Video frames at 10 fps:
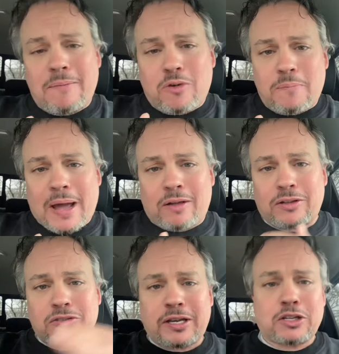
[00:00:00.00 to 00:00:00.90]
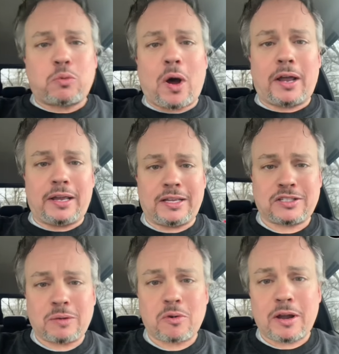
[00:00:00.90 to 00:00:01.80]
more balanced. Guess what? It's
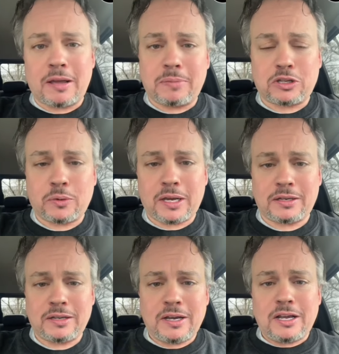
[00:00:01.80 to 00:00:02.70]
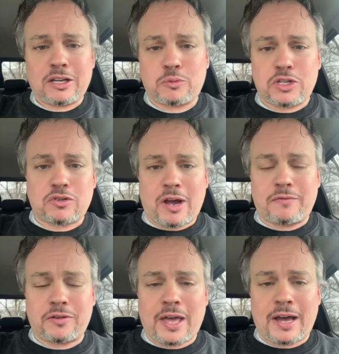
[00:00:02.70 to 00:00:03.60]
somewhere in between because we strive
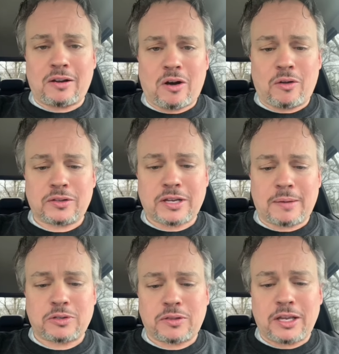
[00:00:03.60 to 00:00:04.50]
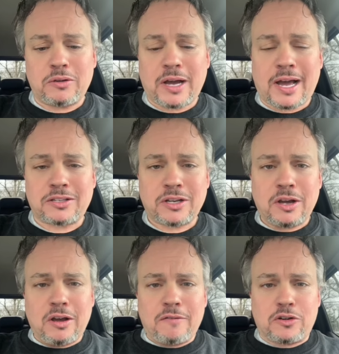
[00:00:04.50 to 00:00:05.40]
for that all the time. So thank you guys
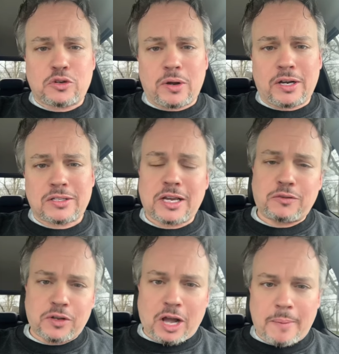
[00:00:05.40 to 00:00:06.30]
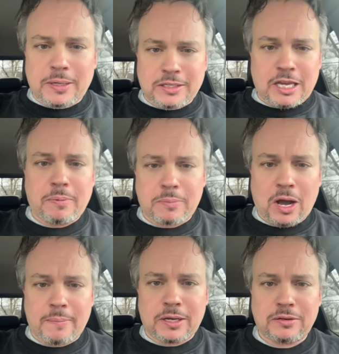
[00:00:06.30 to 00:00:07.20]
for joining us. Thanks for the comments. Keep them
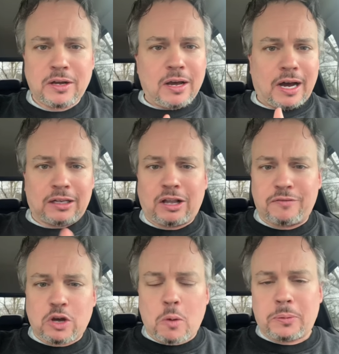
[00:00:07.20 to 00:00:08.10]
coming. I love the open